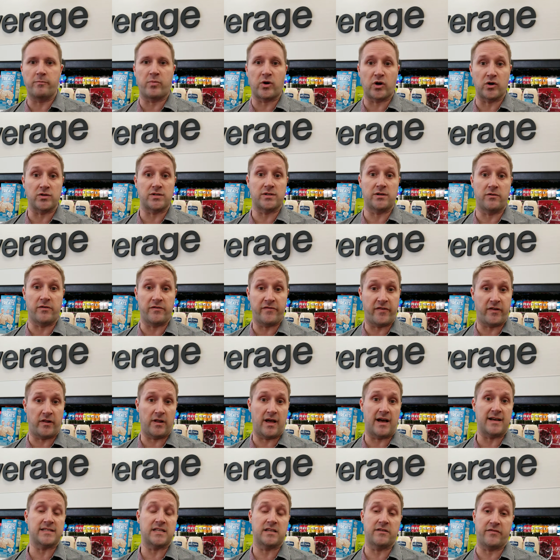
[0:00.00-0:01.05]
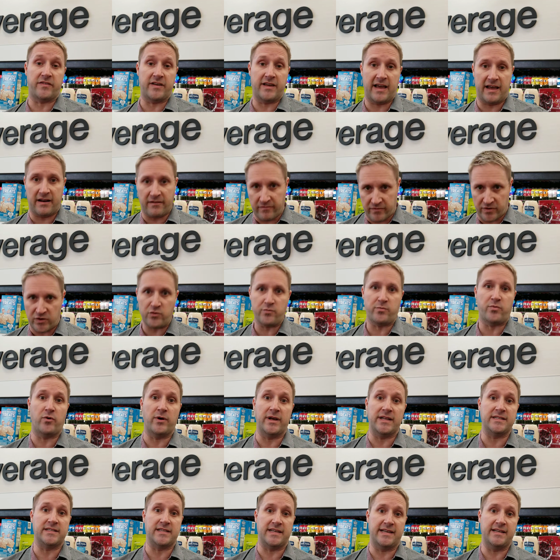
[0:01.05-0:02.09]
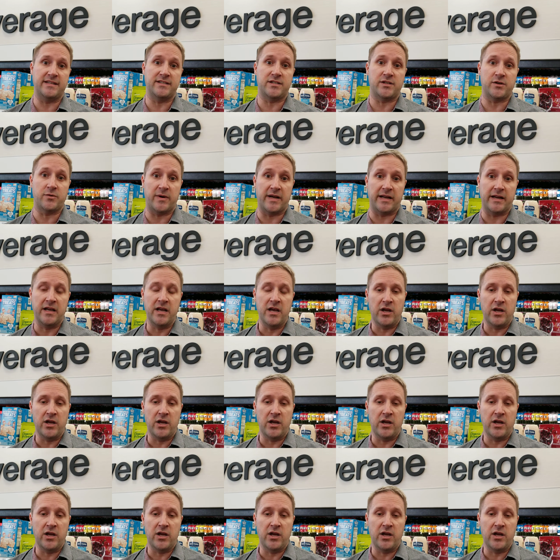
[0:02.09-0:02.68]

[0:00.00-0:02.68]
personal philosophy and viewpoints into it.